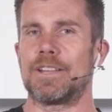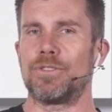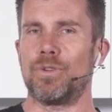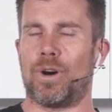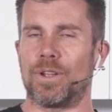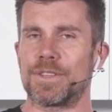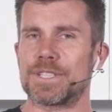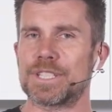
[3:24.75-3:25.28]

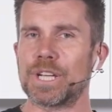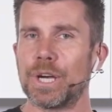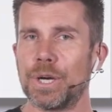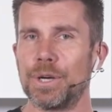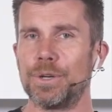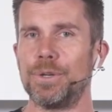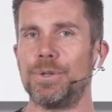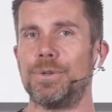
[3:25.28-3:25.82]
not
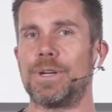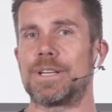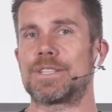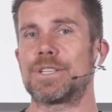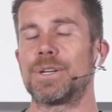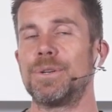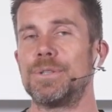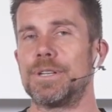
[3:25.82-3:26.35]
too
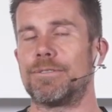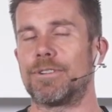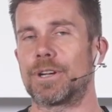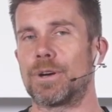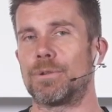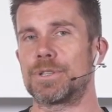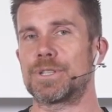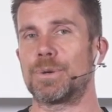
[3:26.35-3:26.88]

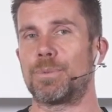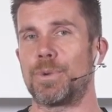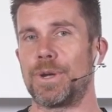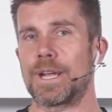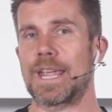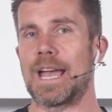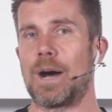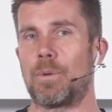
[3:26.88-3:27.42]
difficult to
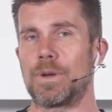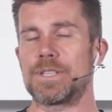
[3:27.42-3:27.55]
work out.